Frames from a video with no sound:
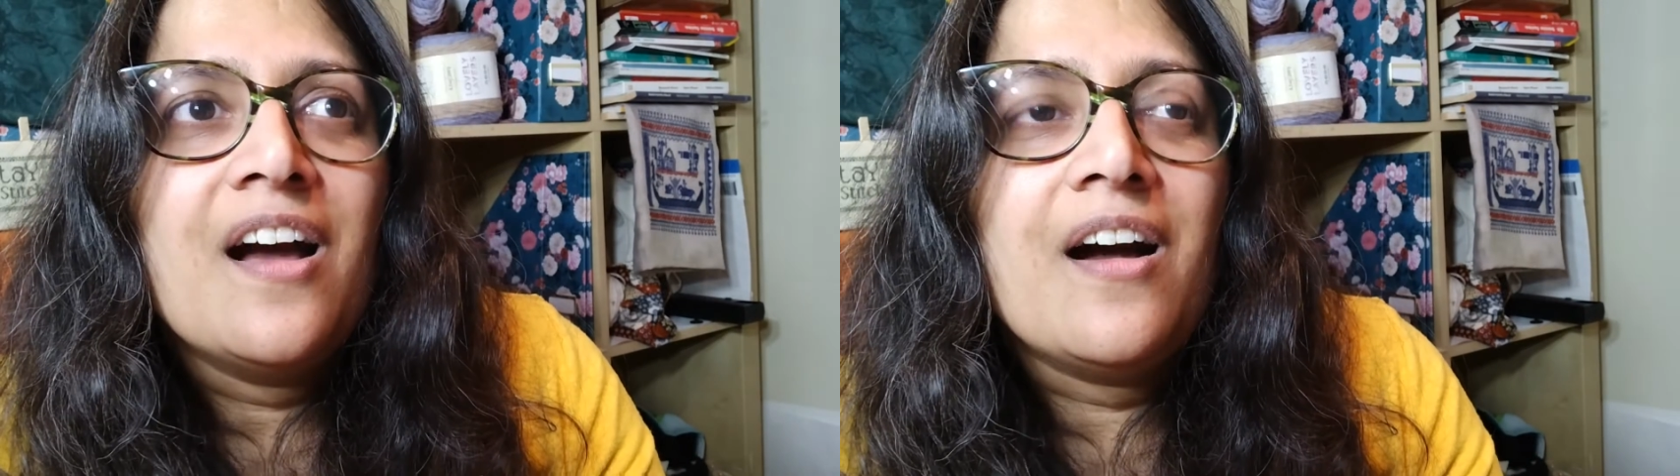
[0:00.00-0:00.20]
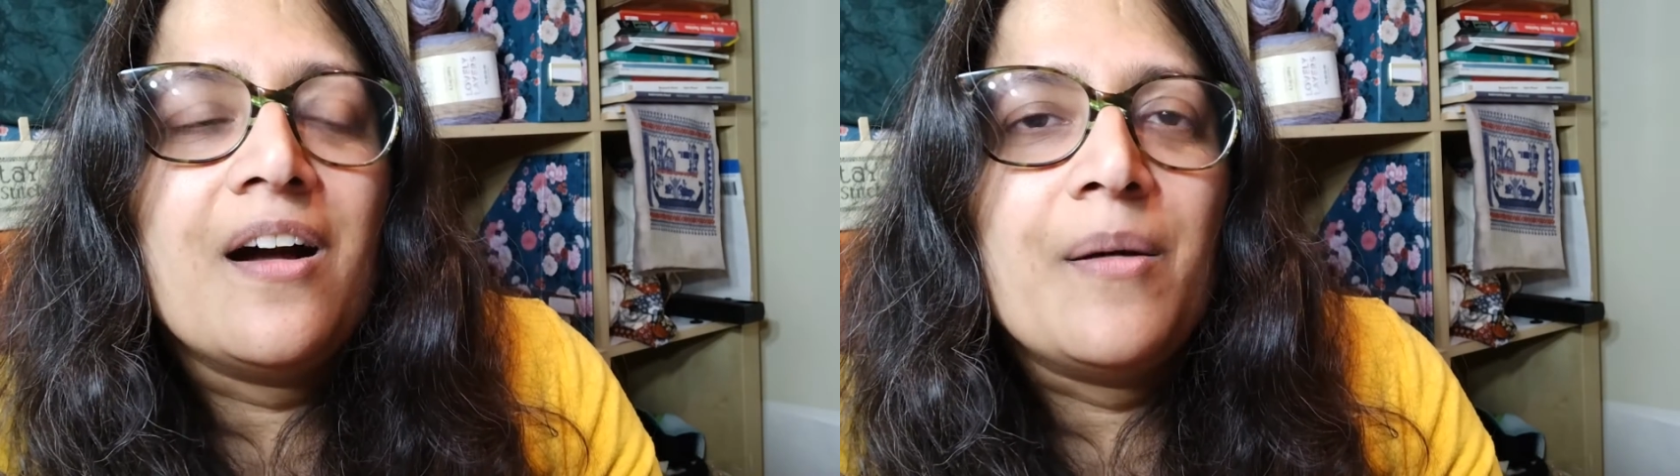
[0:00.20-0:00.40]

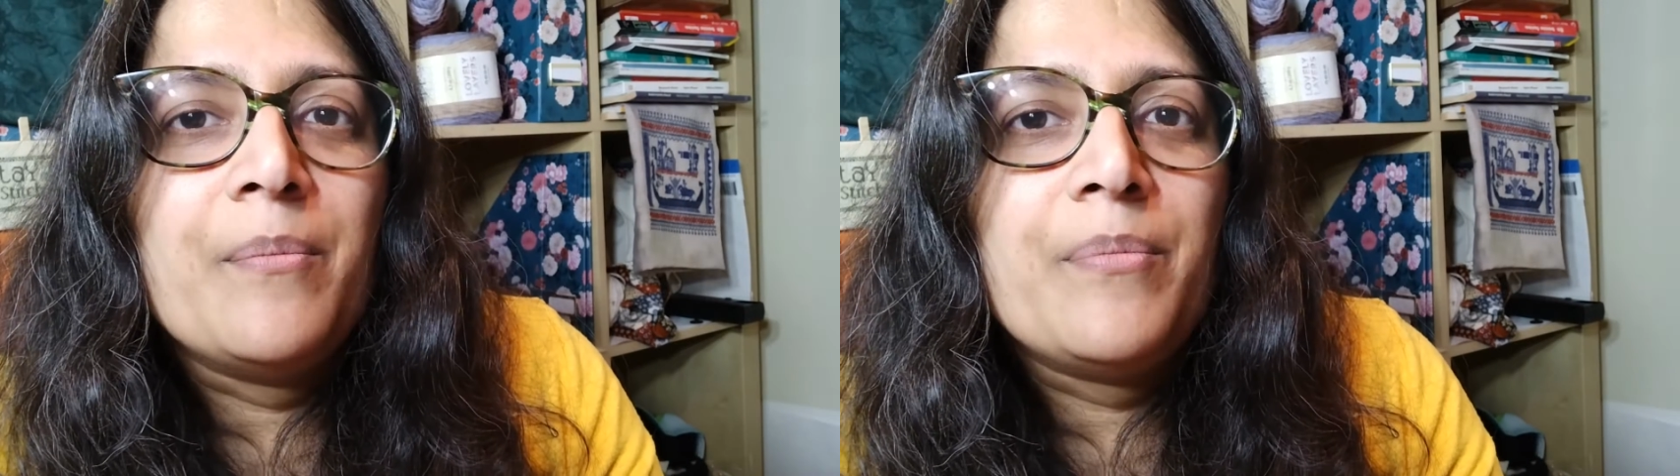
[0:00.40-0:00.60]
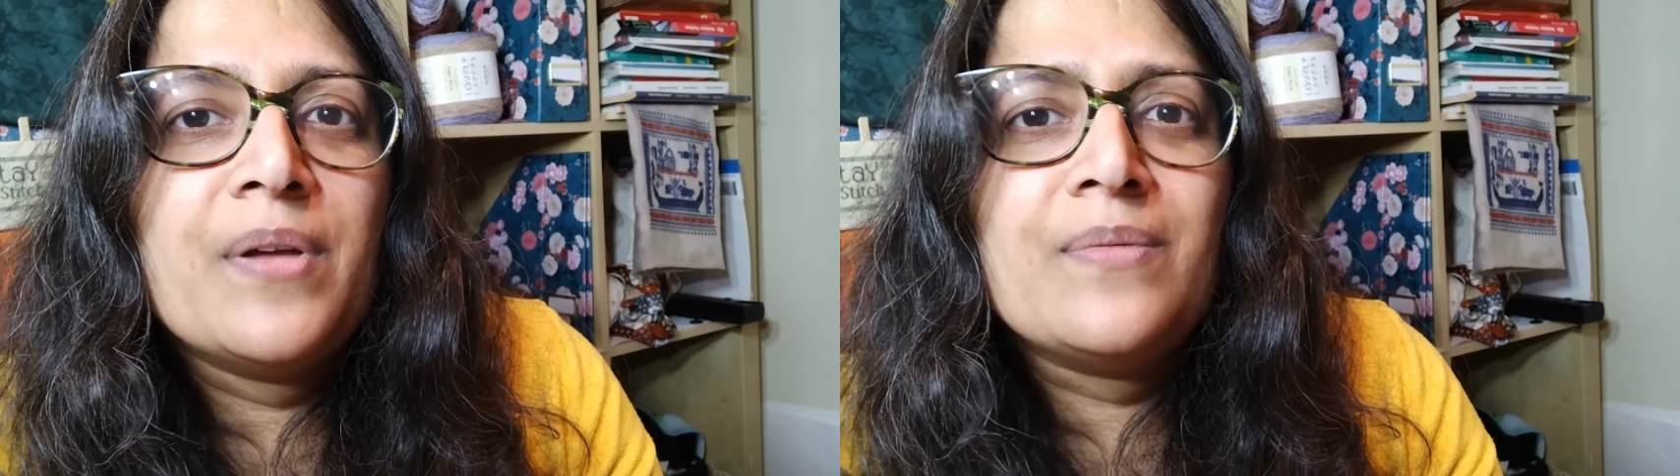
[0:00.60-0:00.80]

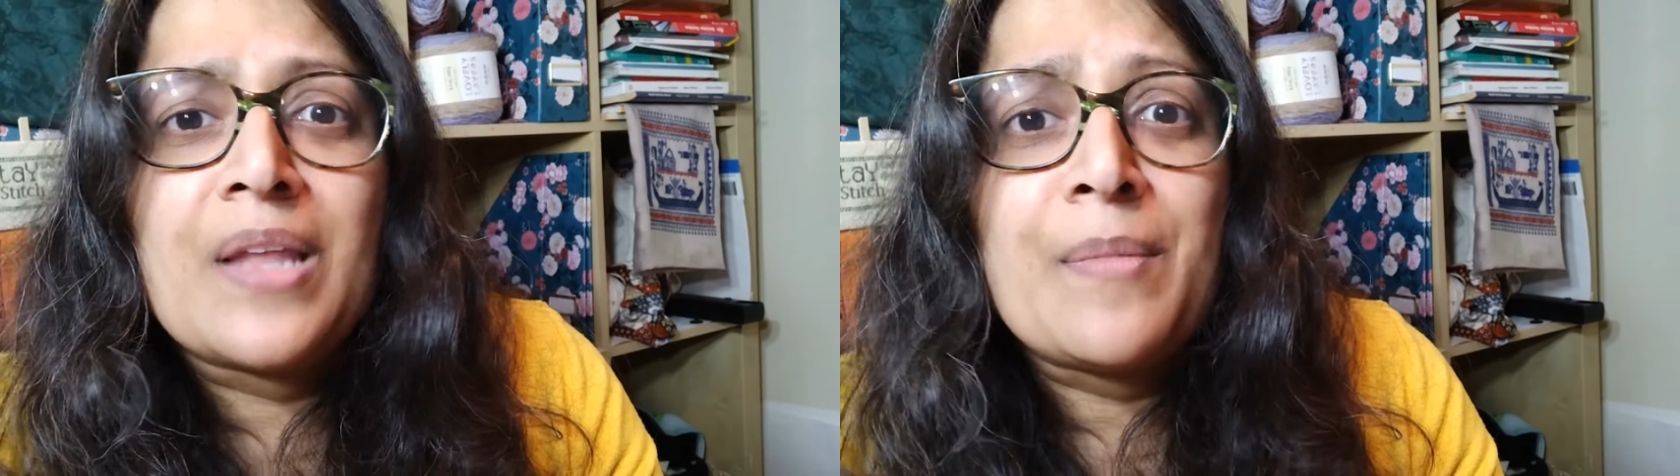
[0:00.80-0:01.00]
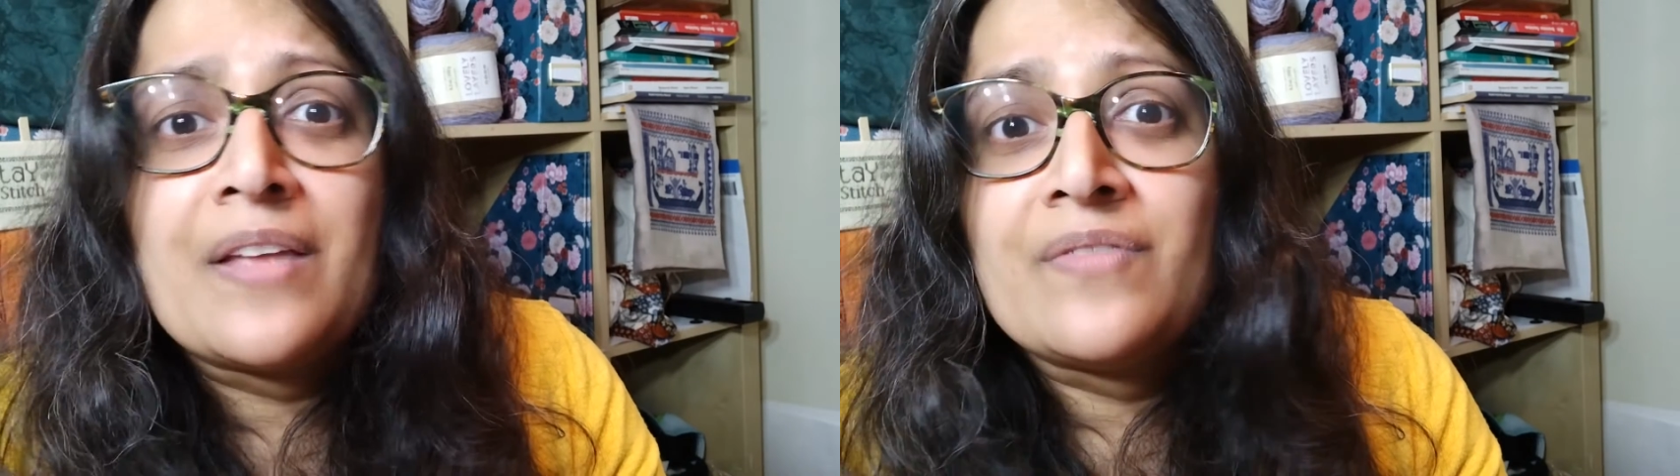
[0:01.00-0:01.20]
But
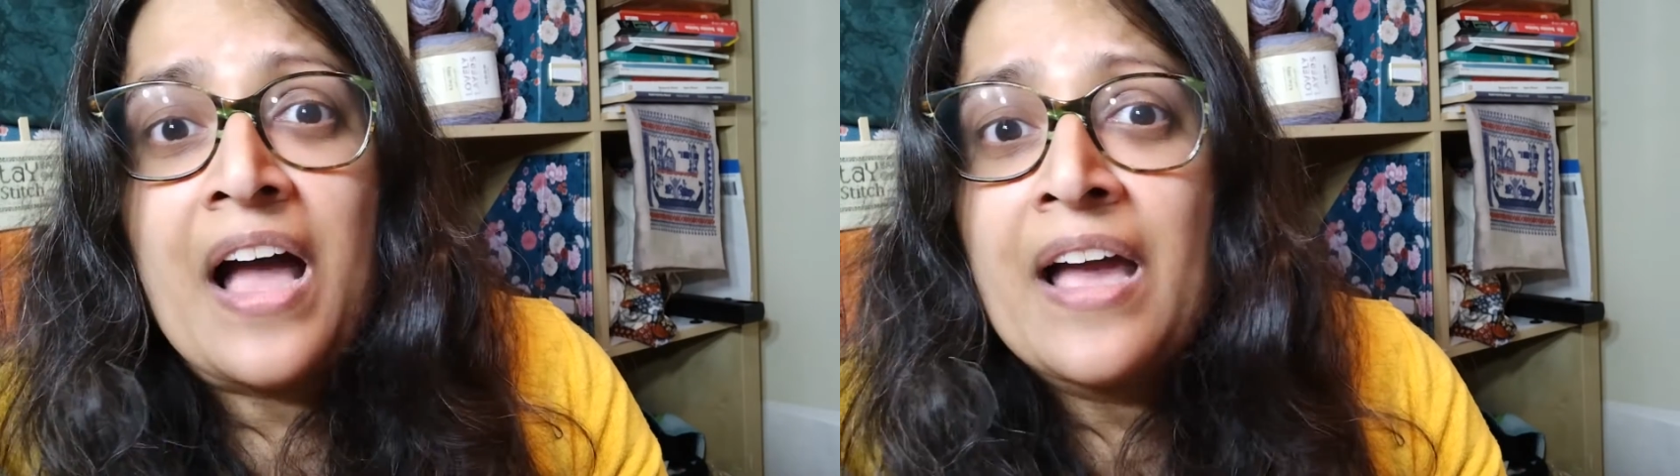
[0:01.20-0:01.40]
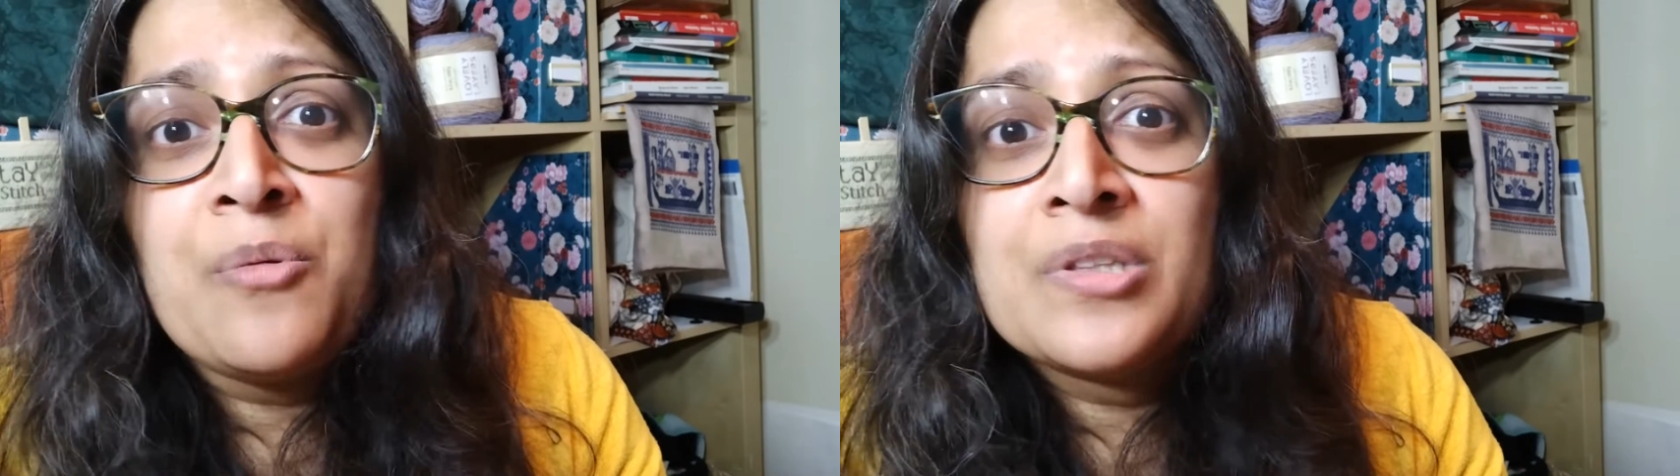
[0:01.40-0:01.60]
I